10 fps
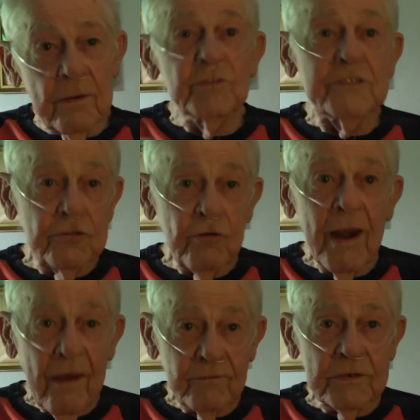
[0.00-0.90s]
There was the
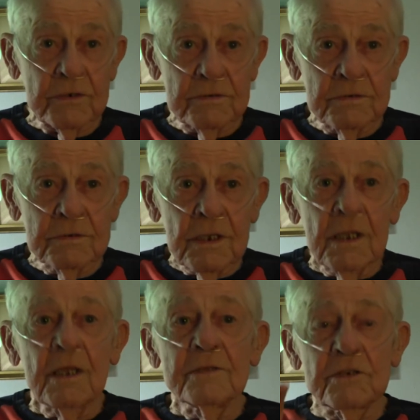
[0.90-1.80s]
draft.
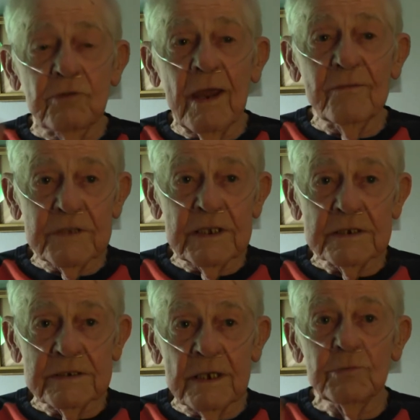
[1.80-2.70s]
The draft
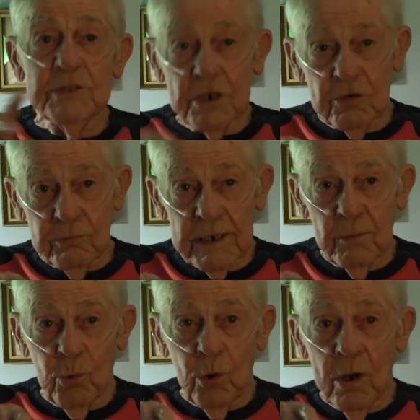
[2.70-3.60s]
kicked in with the
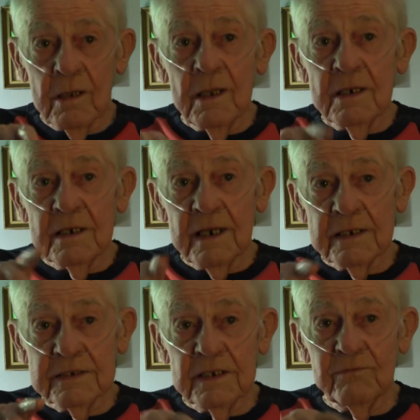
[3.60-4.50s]
Korean War in
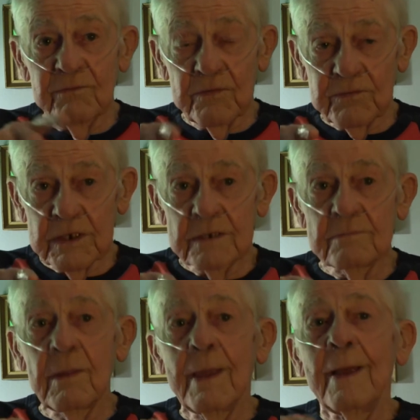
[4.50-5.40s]
nineteen fifty.
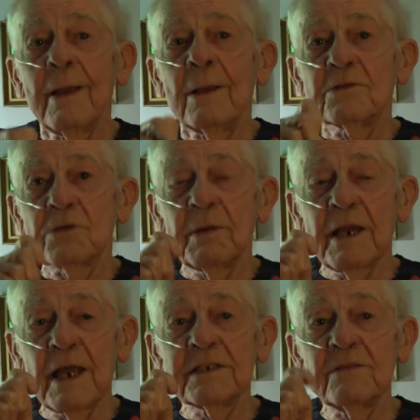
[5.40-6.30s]
So by
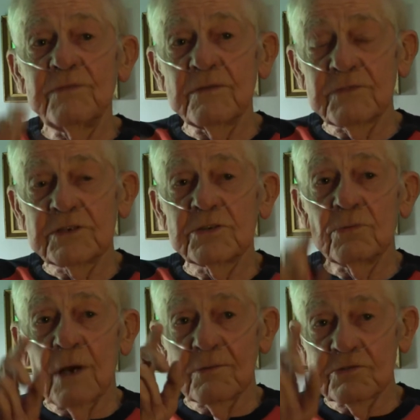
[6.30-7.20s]
nineteen
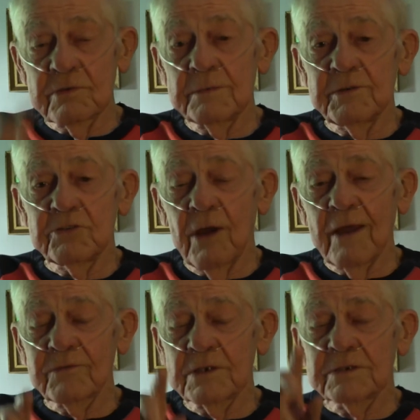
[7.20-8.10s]
fifty-two, I was ready to be
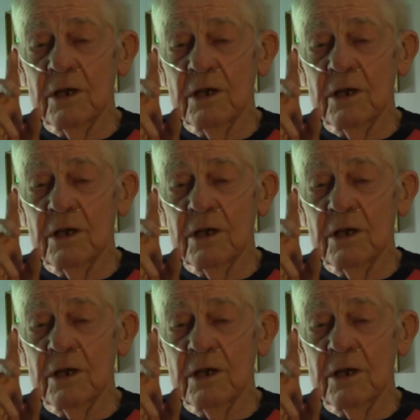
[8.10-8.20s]
drafted.